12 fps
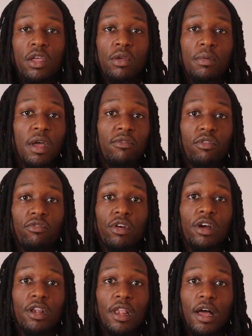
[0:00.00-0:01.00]
You may even
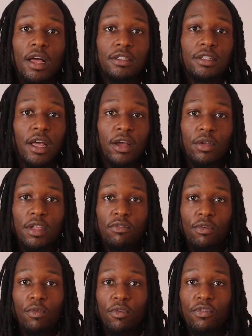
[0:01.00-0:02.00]
realize like
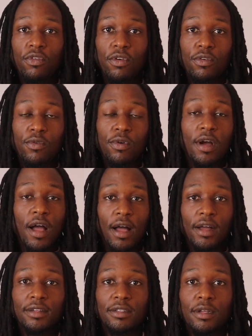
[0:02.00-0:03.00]
even with you
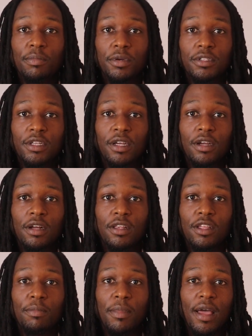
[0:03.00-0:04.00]
guys,
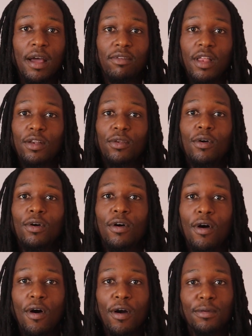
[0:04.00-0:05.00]
particularly you may have like
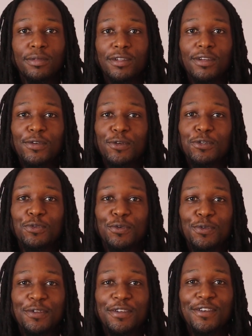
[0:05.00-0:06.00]
longer arms than
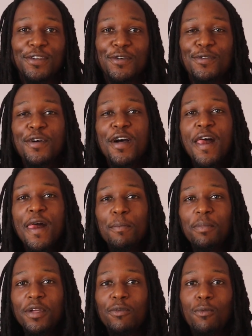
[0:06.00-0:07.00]
usual, you know,
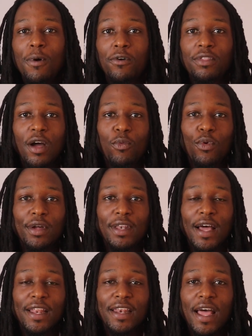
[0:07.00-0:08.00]
being born with that one
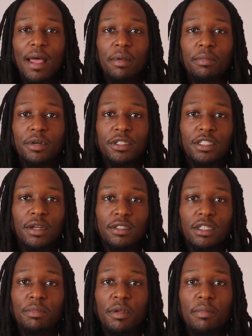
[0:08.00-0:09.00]
dynamic, but just trying
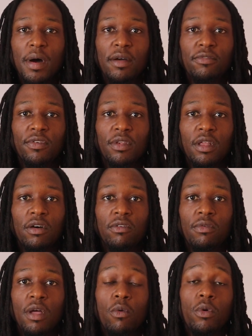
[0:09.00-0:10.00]
to be mindful
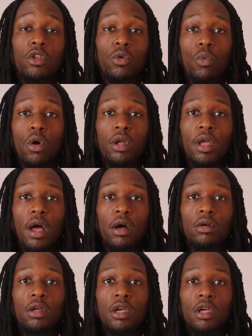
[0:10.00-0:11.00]
of. And when you work
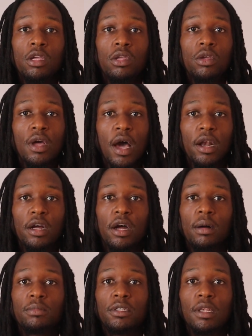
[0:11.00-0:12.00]
out, you kind of
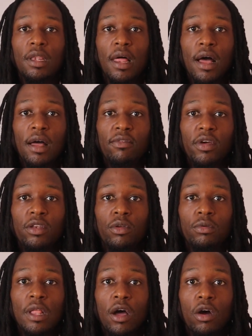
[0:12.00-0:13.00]
come to life and
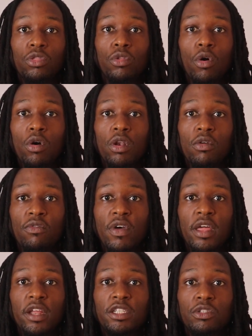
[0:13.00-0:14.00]
you, that authoritative
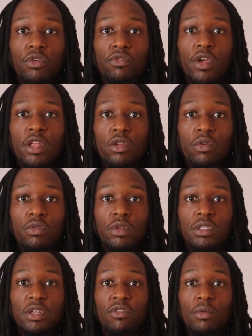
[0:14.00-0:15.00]
energy within you
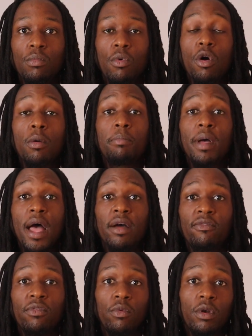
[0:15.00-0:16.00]
is even more
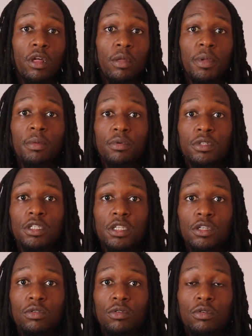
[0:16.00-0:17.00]
impactful when other people
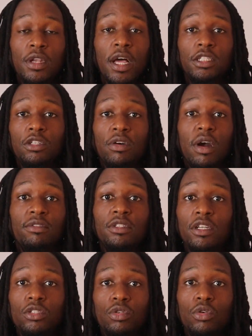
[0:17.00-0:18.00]
see you, they'll naturally
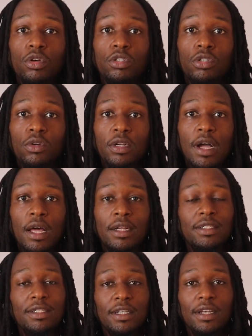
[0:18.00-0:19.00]
gravitate towards you and kind of
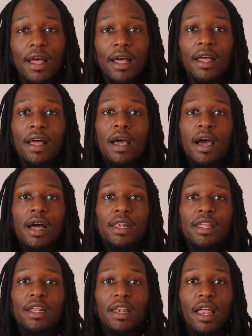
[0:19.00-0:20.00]
see that
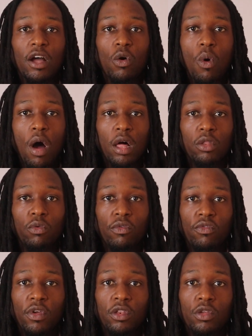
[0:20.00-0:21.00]
leader-like quality
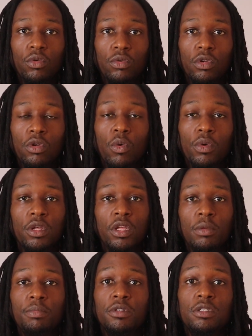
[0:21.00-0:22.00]
within you, you know, when you
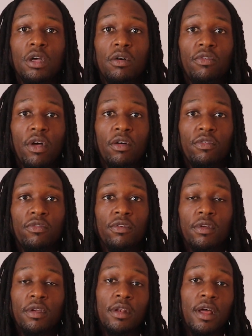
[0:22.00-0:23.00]
keep yourself
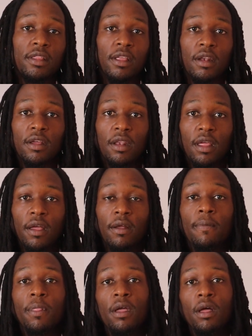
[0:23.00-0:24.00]
healthy. And at the end of the day,
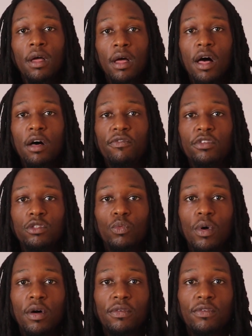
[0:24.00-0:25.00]
health is
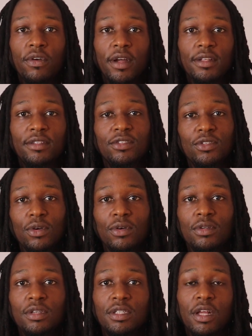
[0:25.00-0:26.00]
wealth, right?
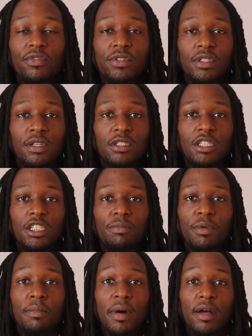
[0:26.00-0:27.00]
So it's definitely something to just
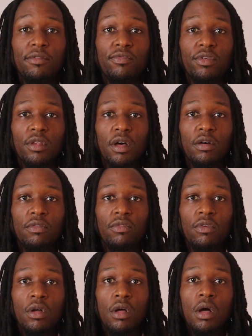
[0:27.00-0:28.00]
be mindful
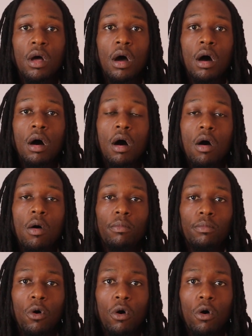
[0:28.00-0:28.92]
of.